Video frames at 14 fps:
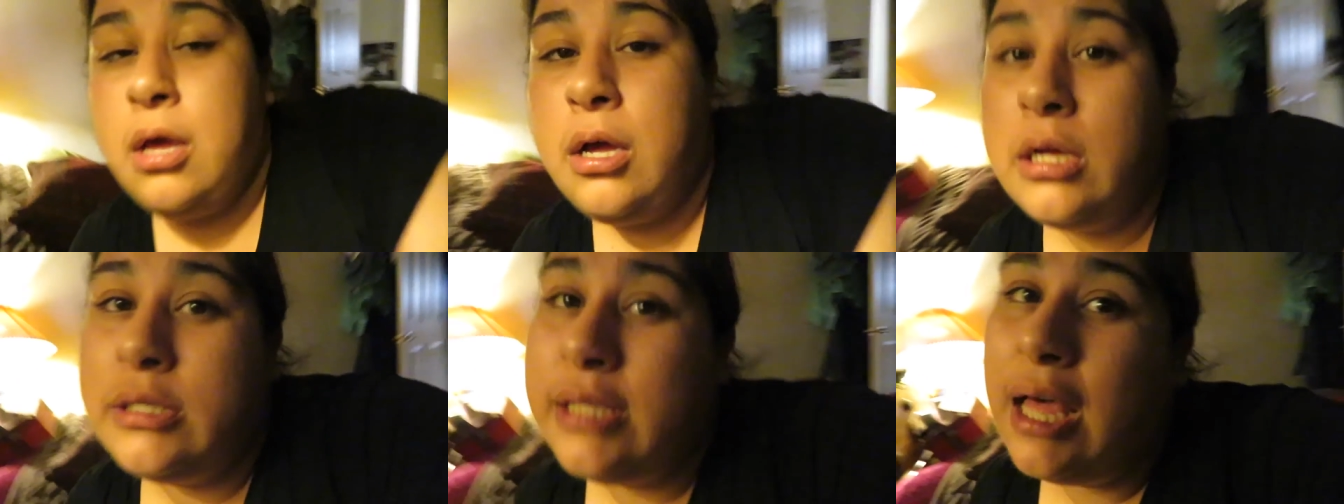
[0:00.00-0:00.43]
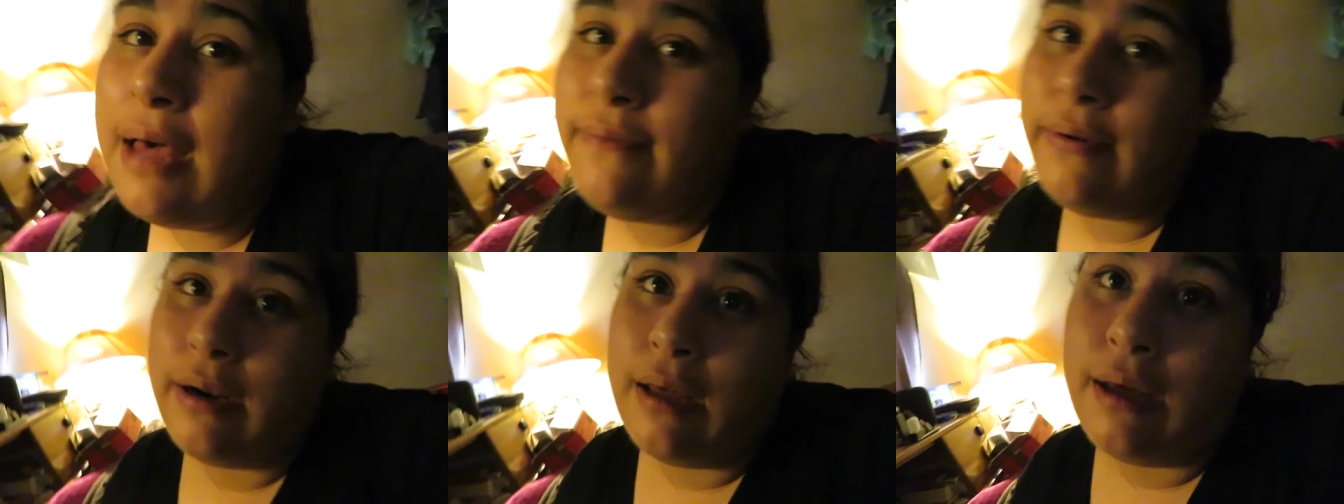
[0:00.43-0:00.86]
Because I
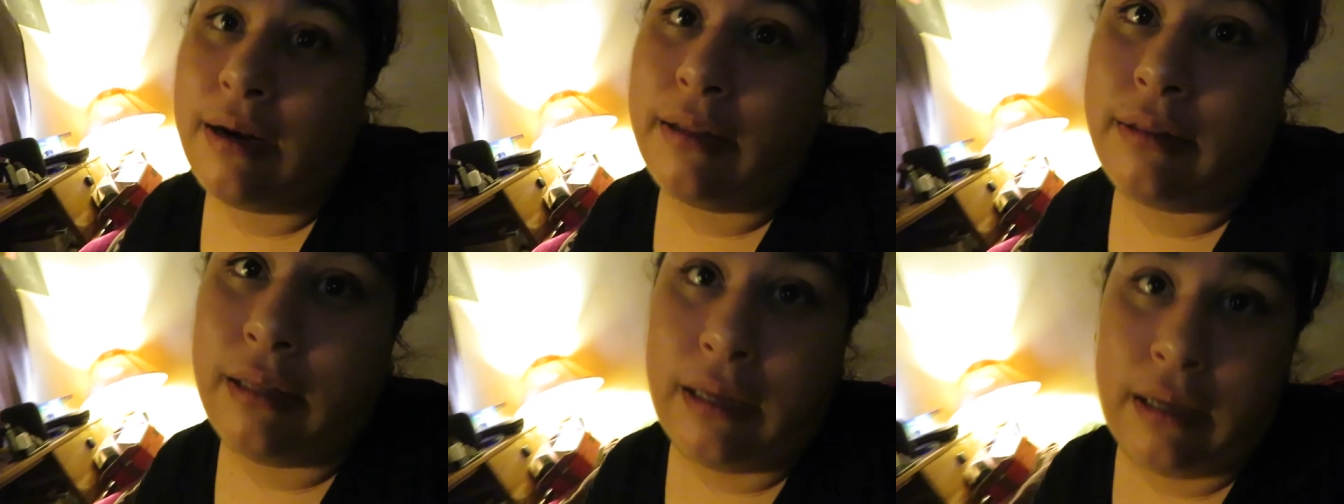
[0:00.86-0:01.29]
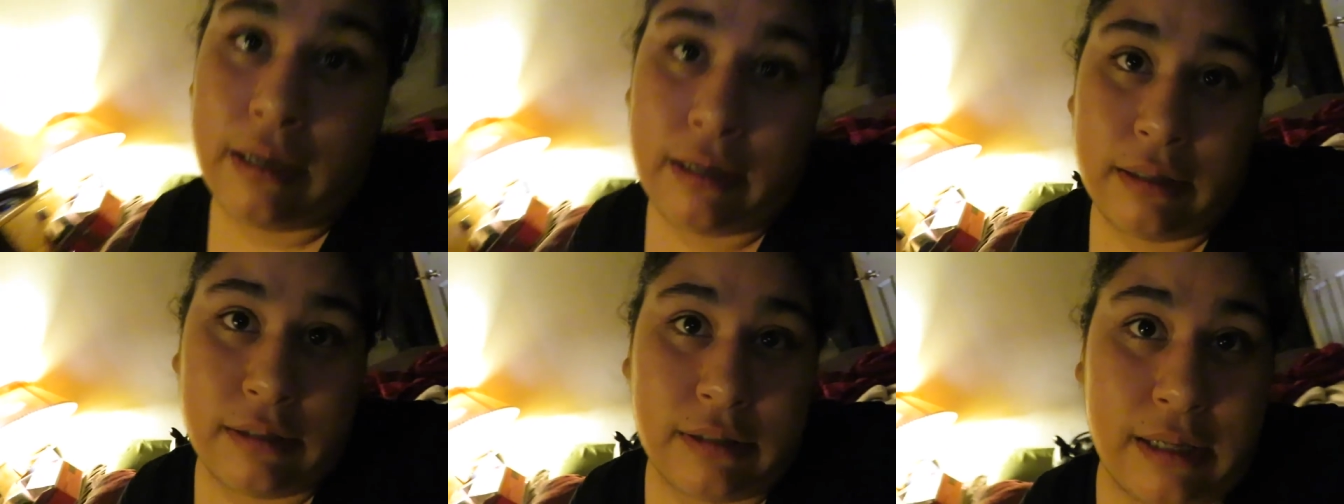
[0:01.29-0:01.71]
have a lot of
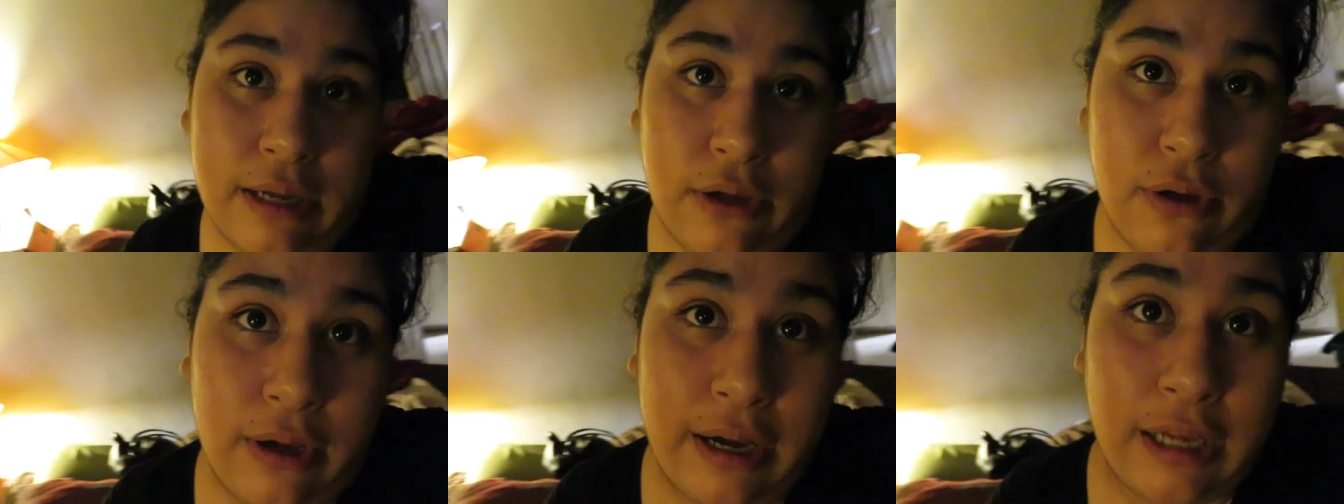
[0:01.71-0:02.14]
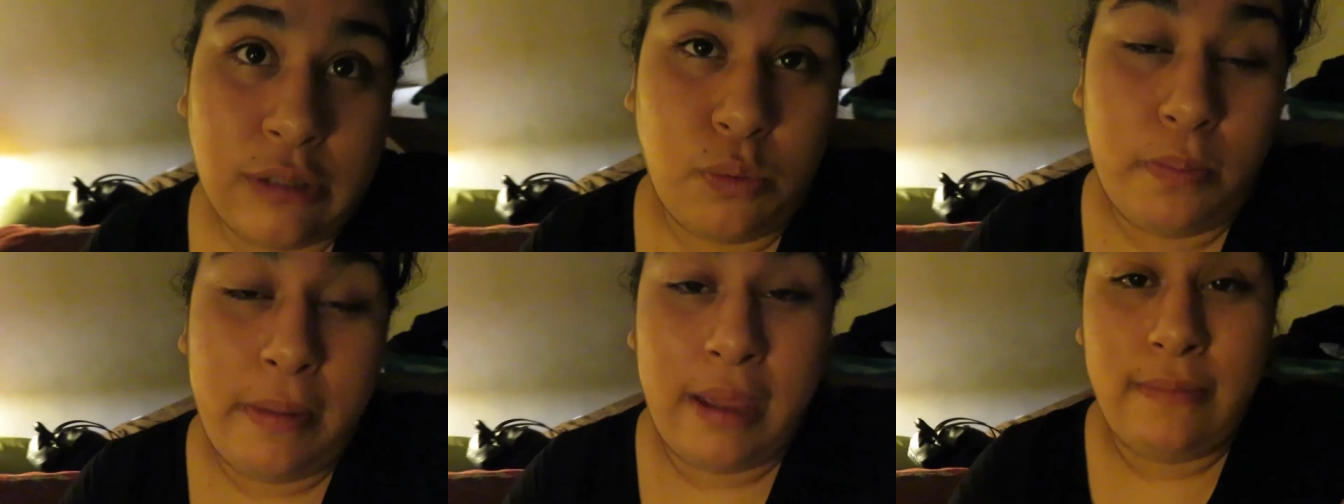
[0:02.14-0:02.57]
things that you
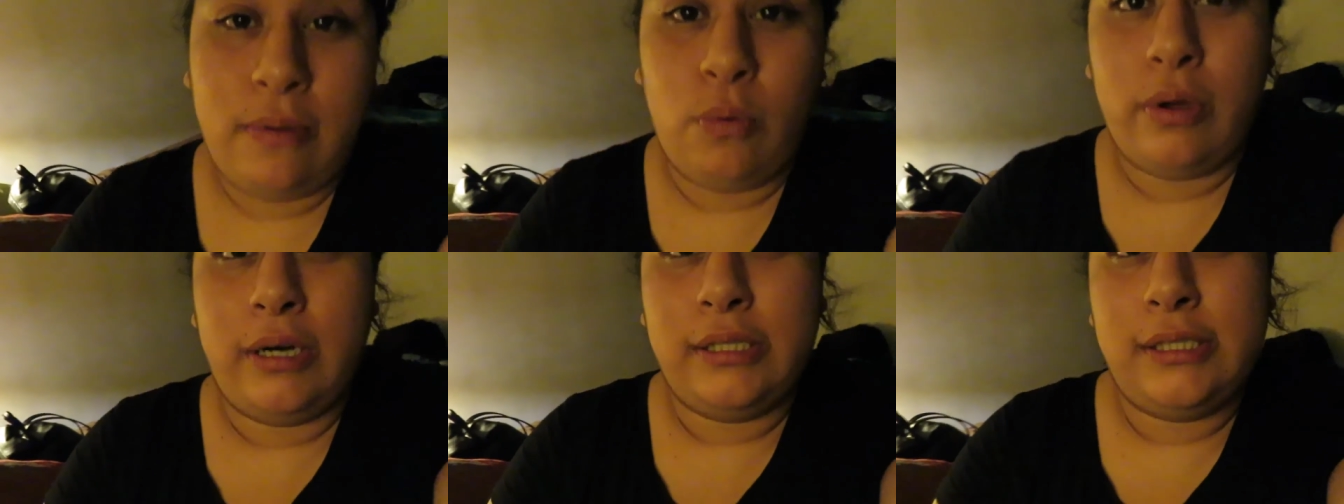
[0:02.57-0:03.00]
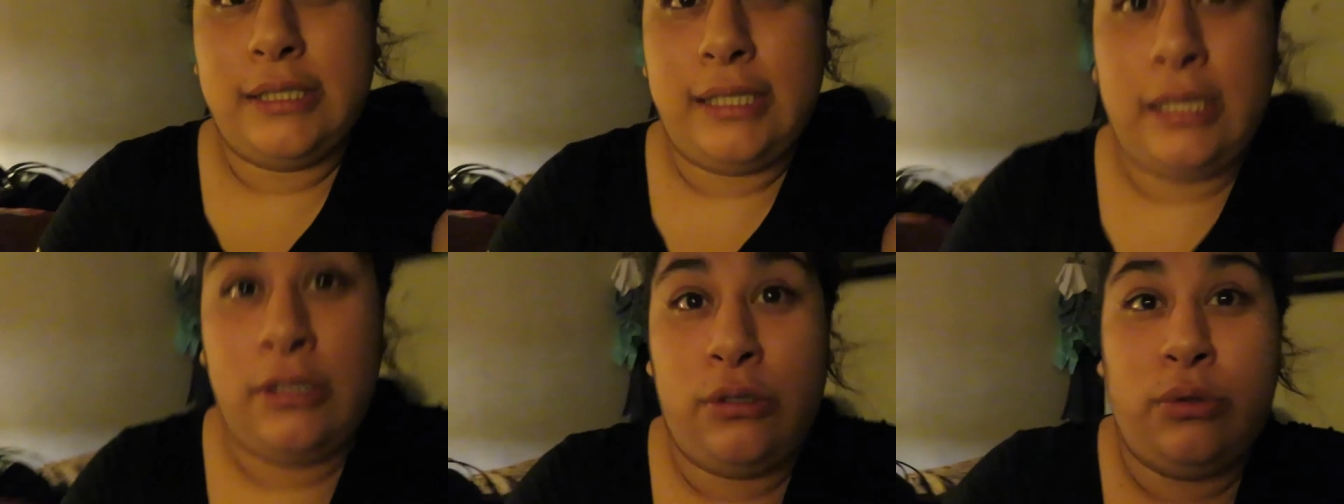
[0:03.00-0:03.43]
guys maybe want to
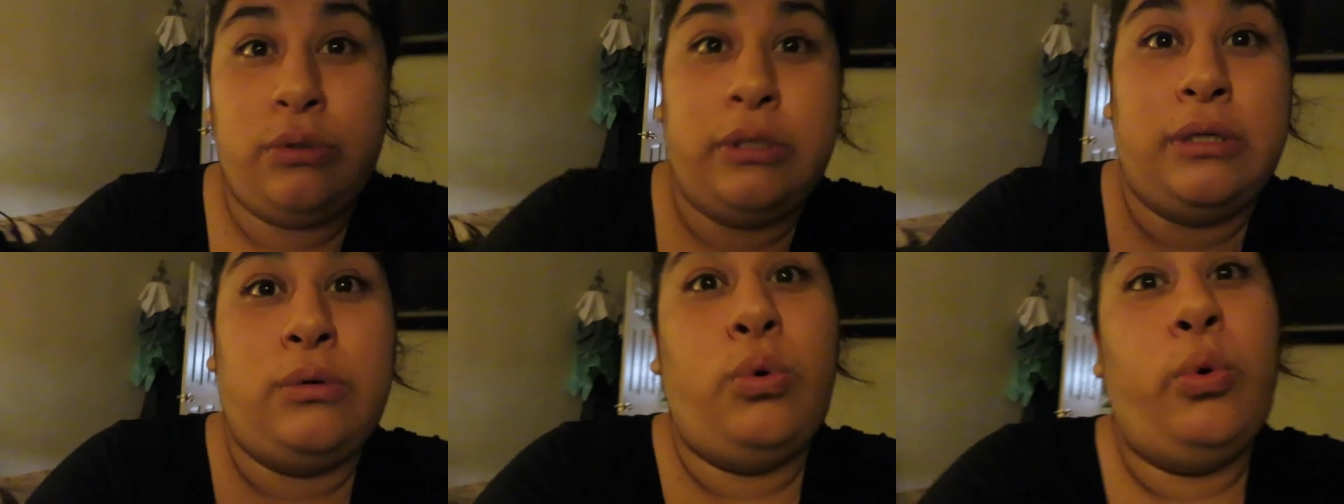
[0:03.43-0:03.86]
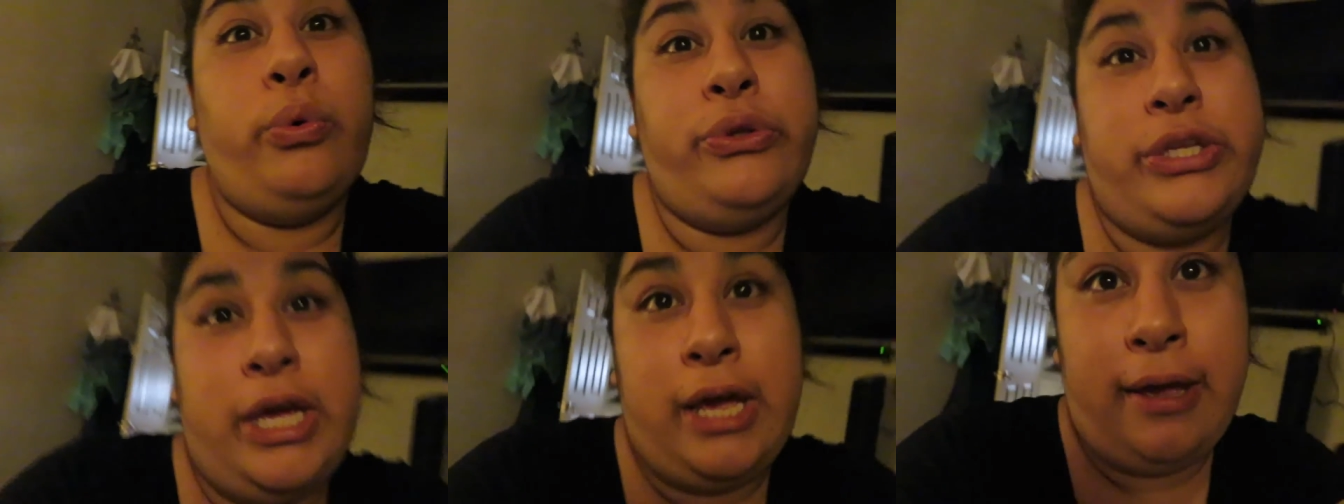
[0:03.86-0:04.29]
see through the
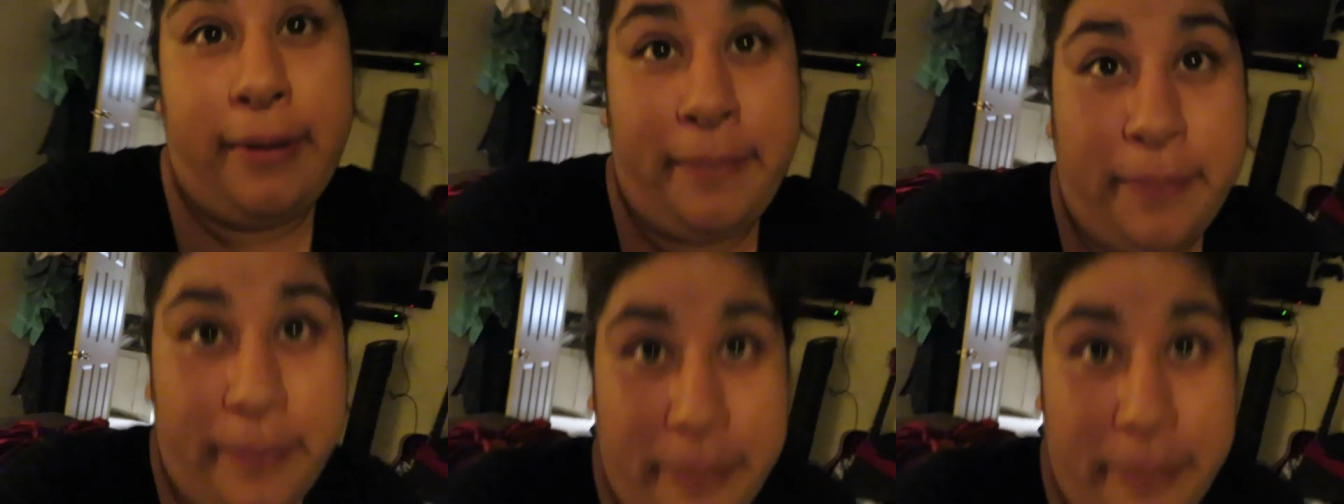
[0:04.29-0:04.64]
whole day.